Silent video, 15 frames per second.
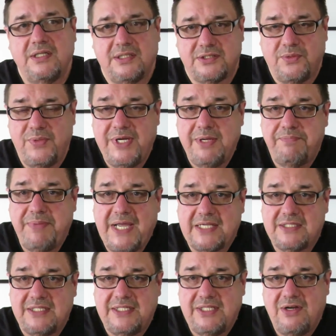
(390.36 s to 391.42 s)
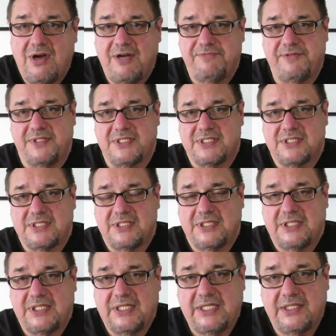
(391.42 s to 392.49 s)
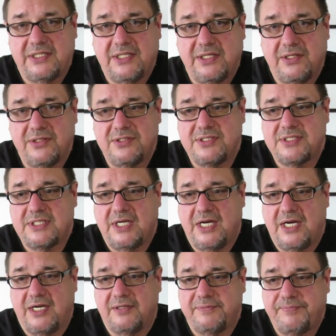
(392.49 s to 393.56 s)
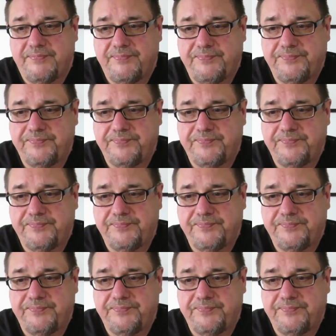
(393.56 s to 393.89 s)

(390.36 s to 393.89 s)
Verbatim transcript: So we get back to the office, and there's uh,